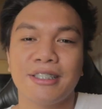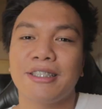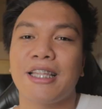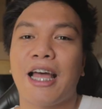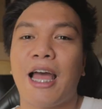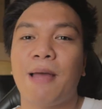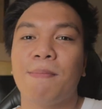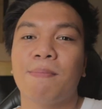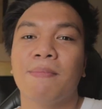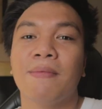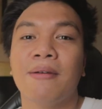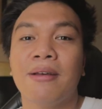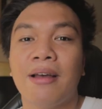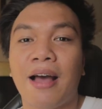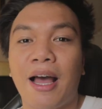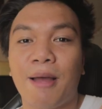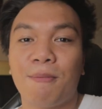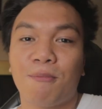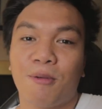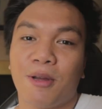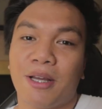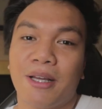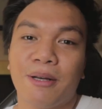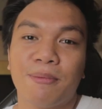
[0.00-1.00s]
this time,
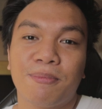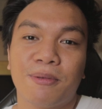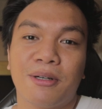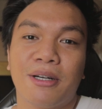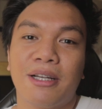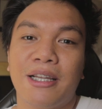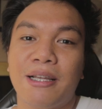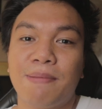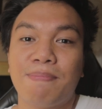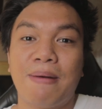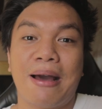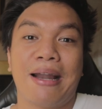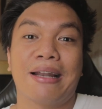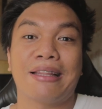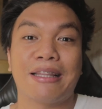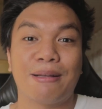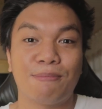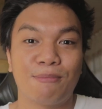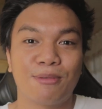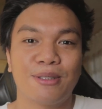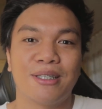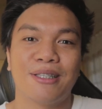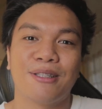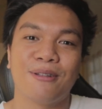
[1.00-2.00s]
I wake up early para
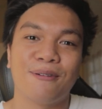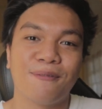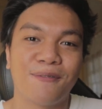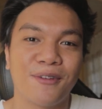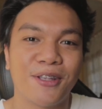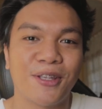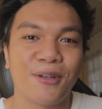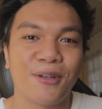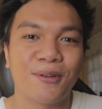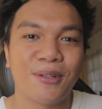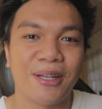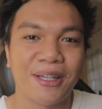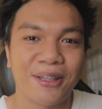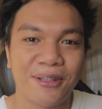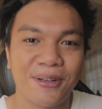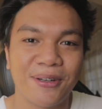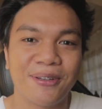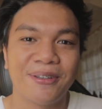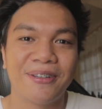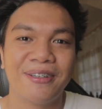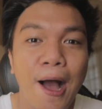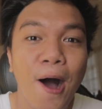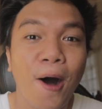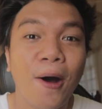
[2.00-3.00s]
tapusin tong video na to.
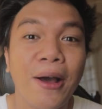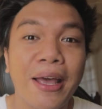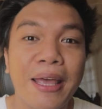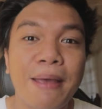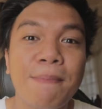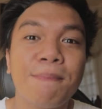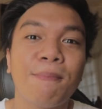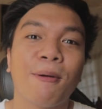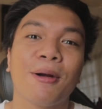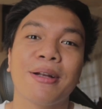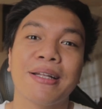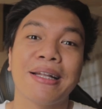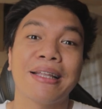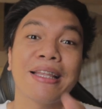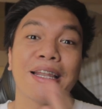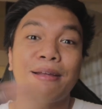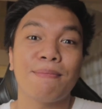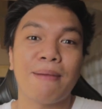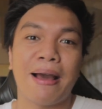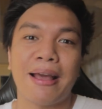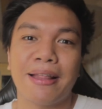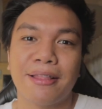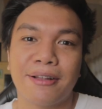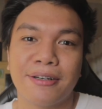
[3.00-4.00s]
Okay, important
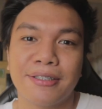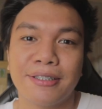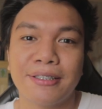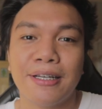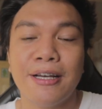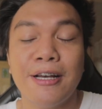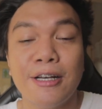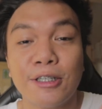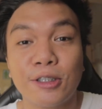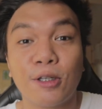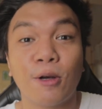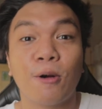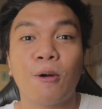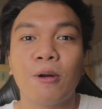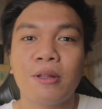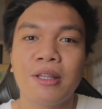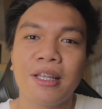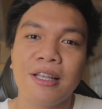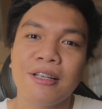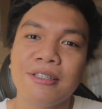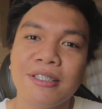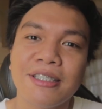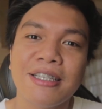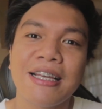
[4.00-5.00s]
reminders. So
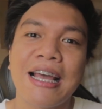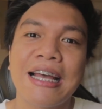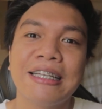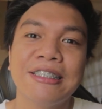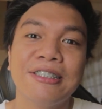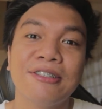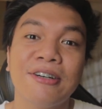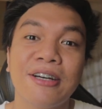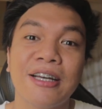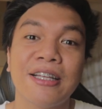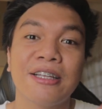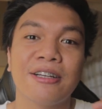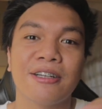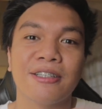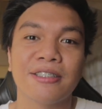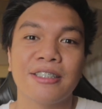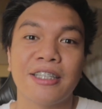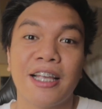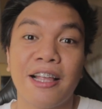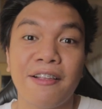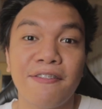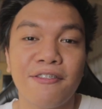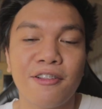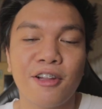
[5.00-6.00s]
continuously educate
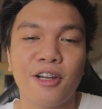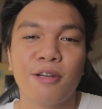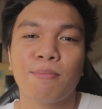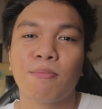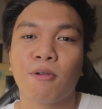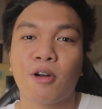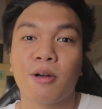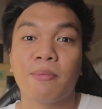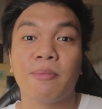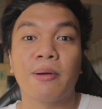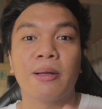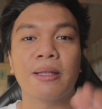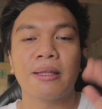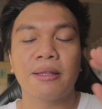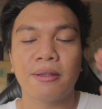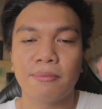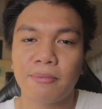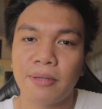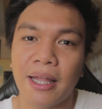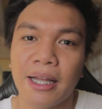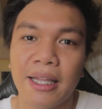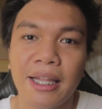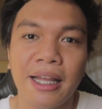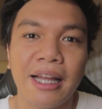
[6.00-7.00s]
yourself. Learn more about
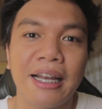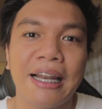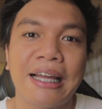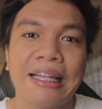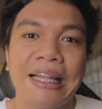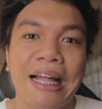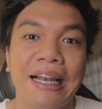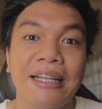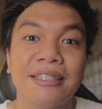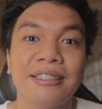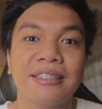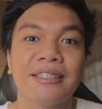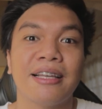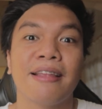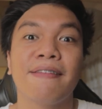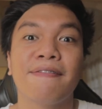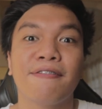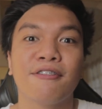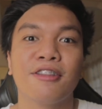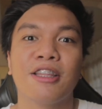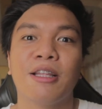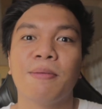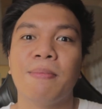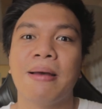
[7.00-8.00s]
technical analysis and
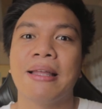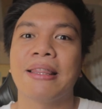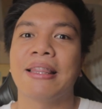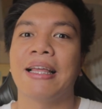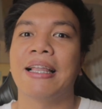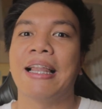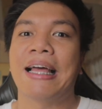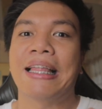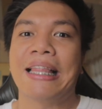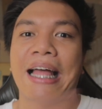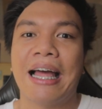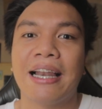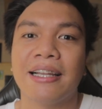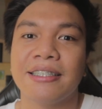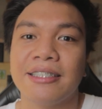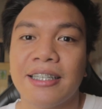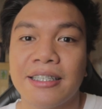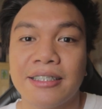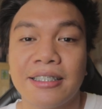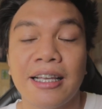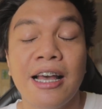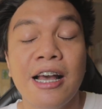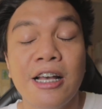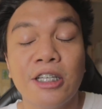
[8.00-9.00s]
fundamental
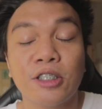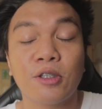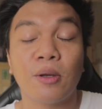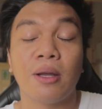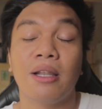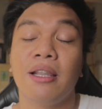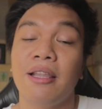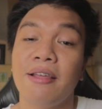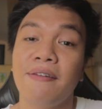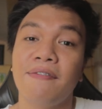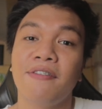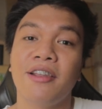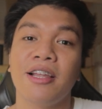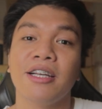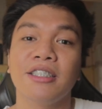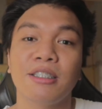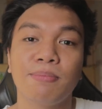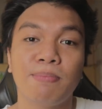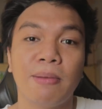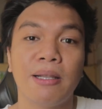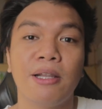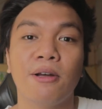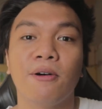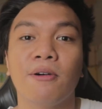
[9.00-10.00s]
analysis. So I'll leave
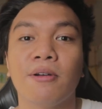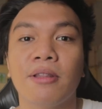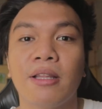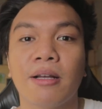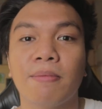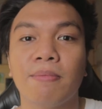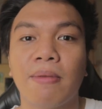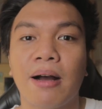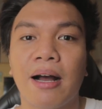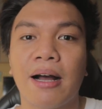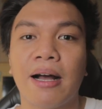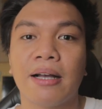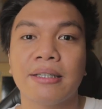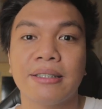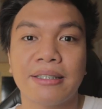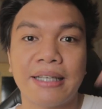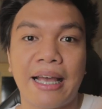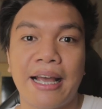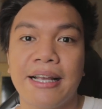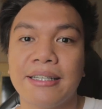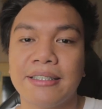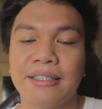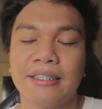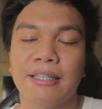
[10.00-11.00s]
links below ng mga
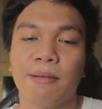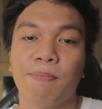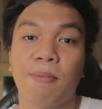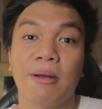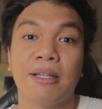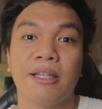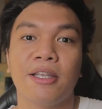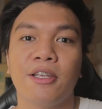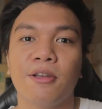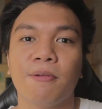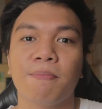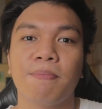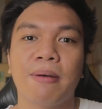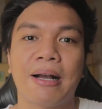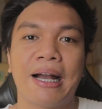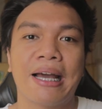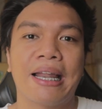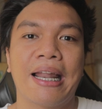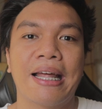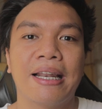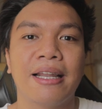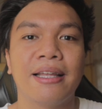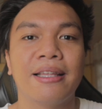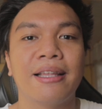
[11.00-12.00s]
sites na pwede niyong
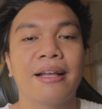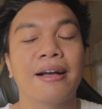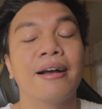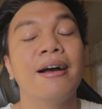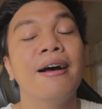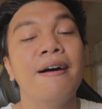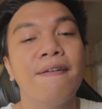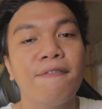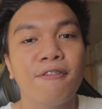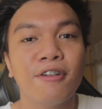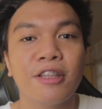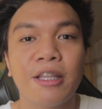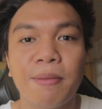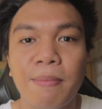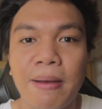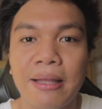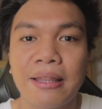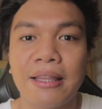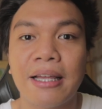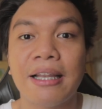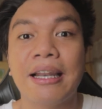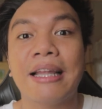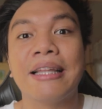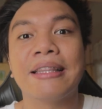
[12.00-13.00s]
pag-aralan ng
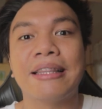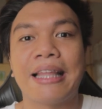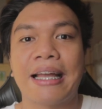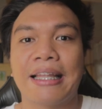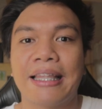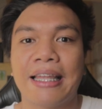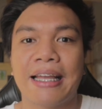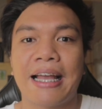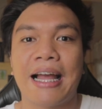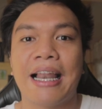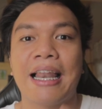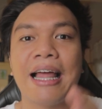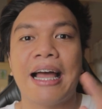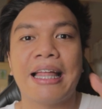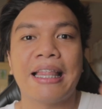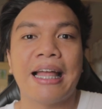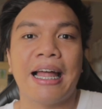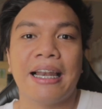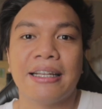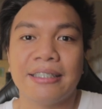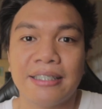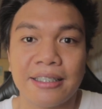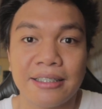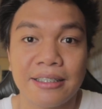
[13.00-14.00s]
fundamental and technical
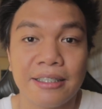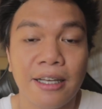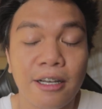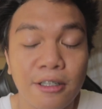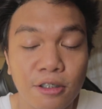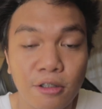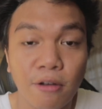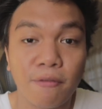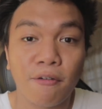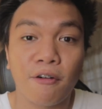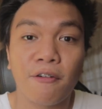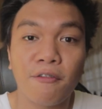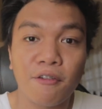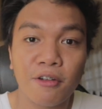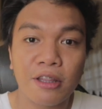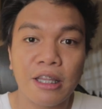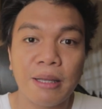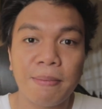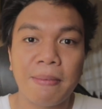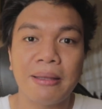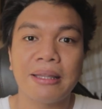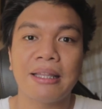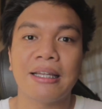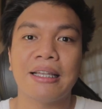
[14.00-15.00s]
analysis. So for
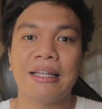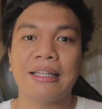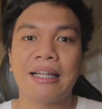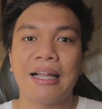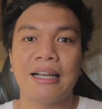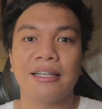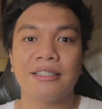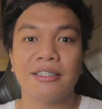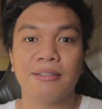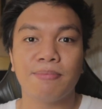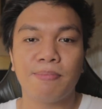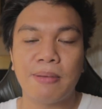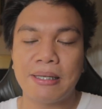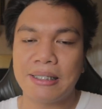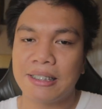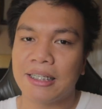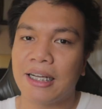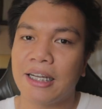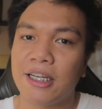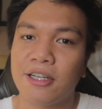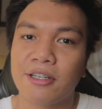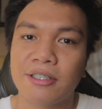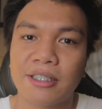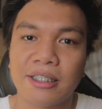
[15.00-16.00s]
fundamental analysis,
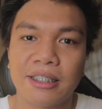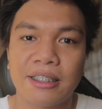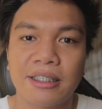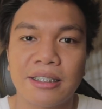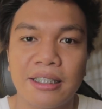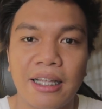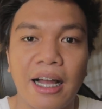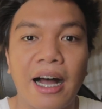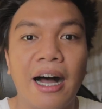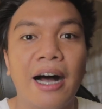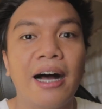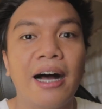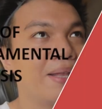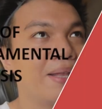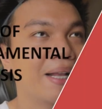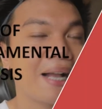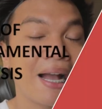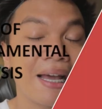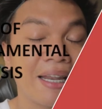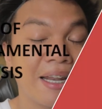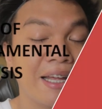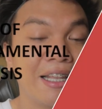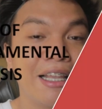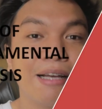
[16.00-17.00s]
basically you're just
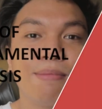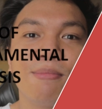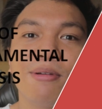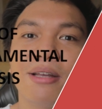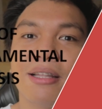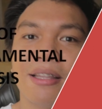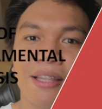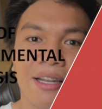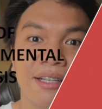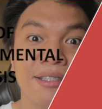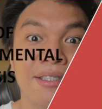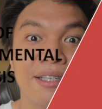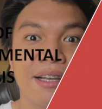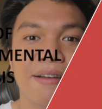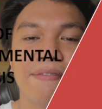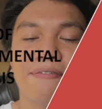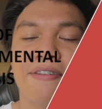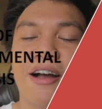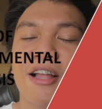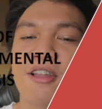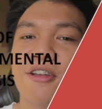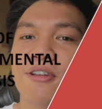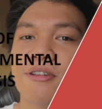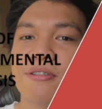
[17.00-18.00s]
pinag-aralan mo intrinsic
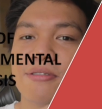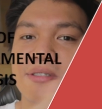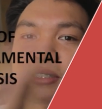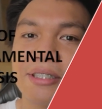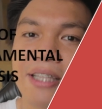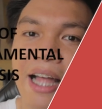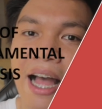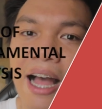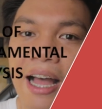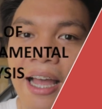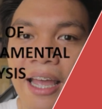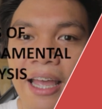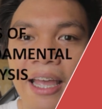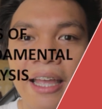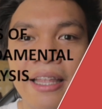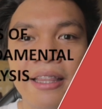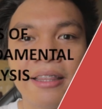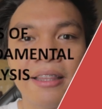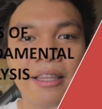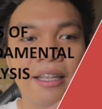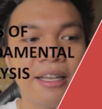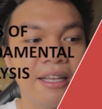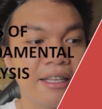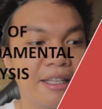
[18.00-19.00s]
value ng stock
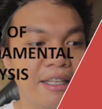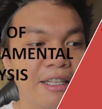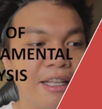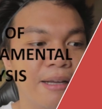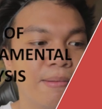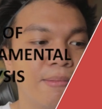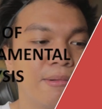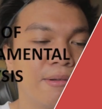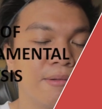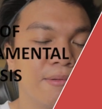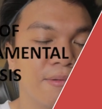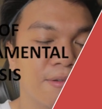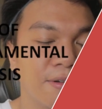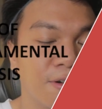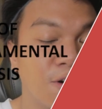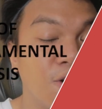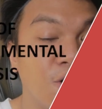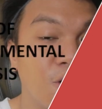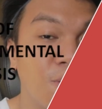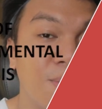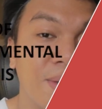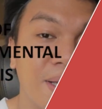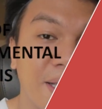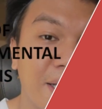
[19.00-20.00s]
and tinitingnan mo yung
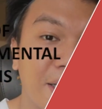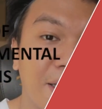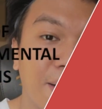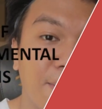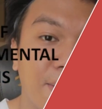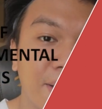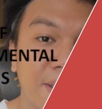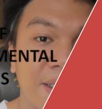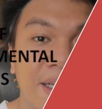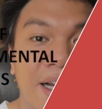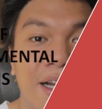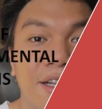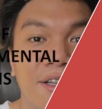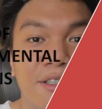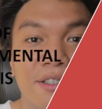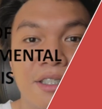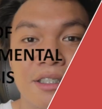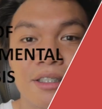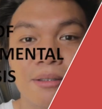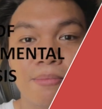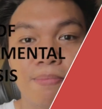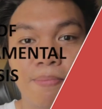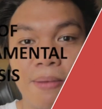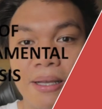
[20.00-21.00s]
kung kumikita ba siya. You're
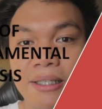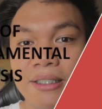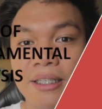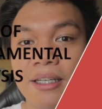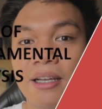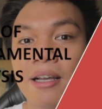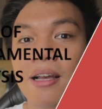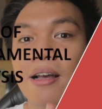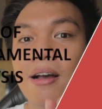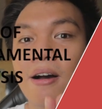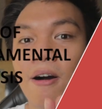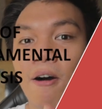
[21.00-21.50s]
just basing